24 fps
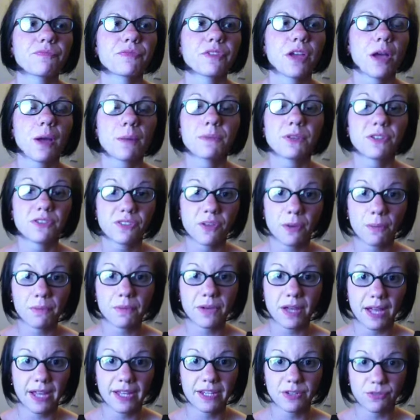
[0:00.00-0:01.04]
come to some
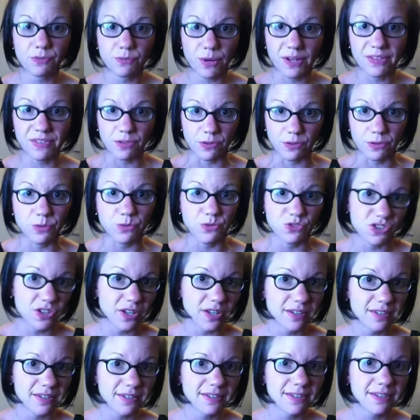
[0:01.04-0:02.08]
kind of
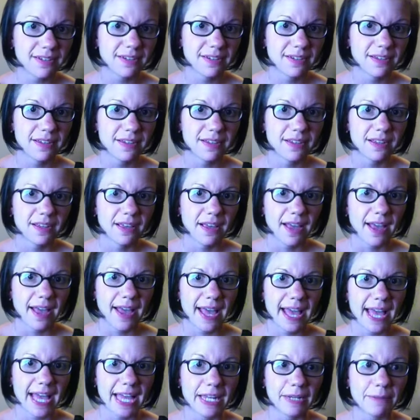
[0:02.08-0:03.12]
resolution
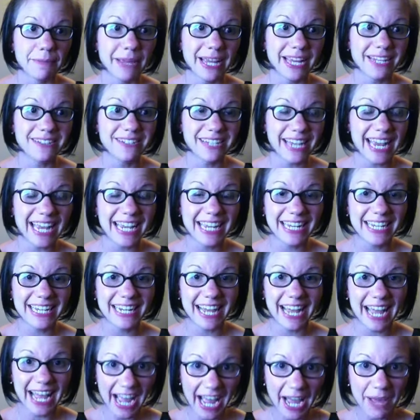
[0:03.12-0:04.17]
and maintain
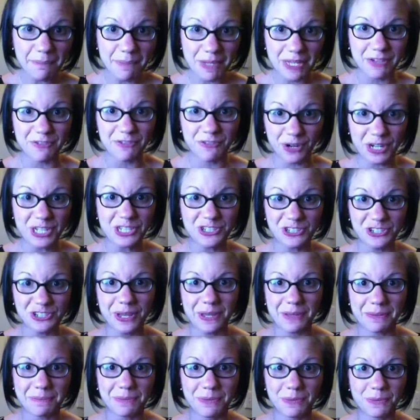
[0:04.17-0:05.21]
a happy
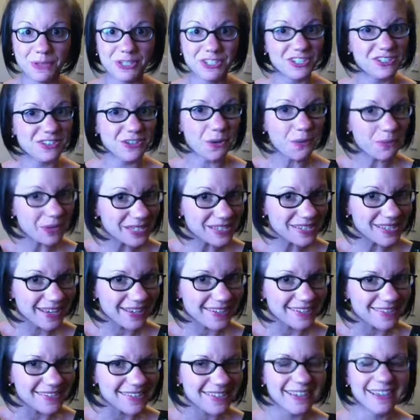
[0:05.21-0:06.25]
friendship, which is always
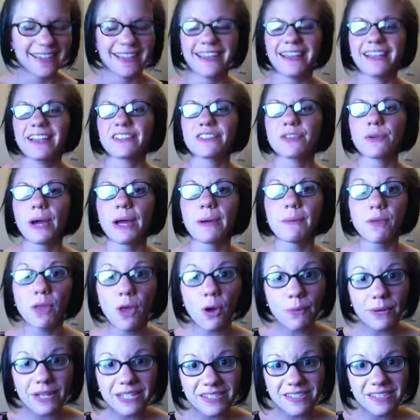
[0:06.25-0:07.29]
nice. So I will
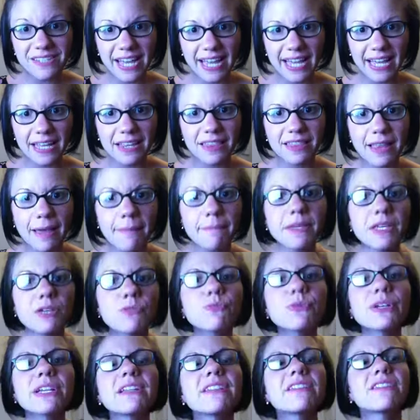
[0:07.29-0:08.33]
always say, let me
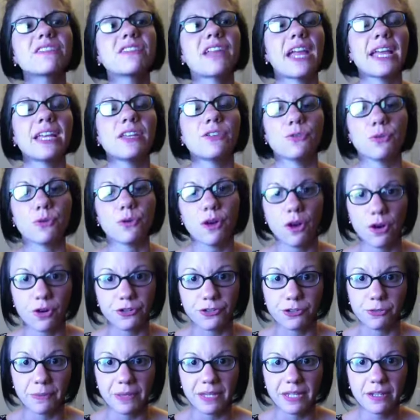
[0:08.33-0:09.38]
restate your
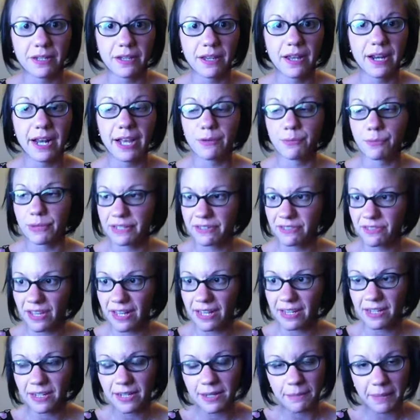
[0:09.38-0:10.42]
argument. And I
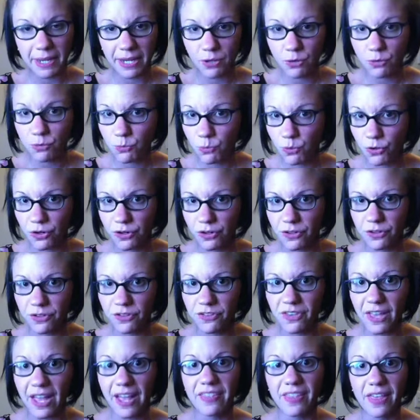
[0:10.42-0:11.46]
restate it in my own
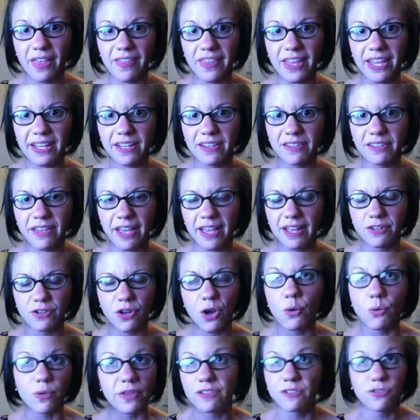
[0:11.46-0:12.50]
words, and then they can say,
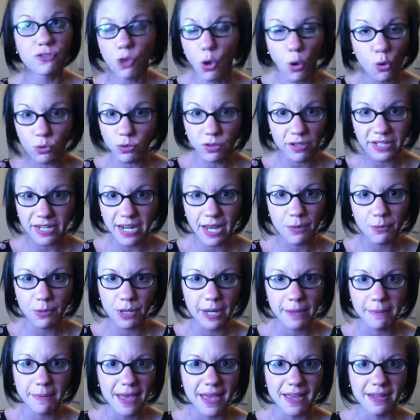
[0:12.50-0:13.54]
no, that's totally not what
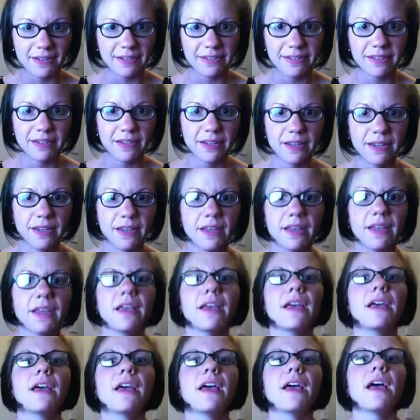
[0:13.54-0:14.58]
I meant.
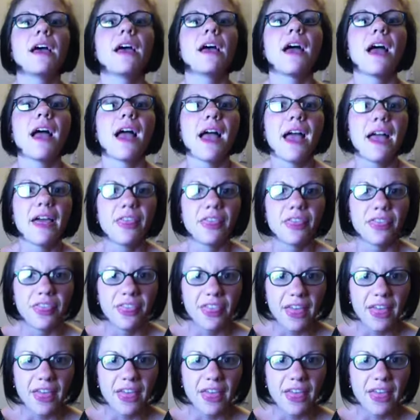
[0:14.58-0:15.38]
And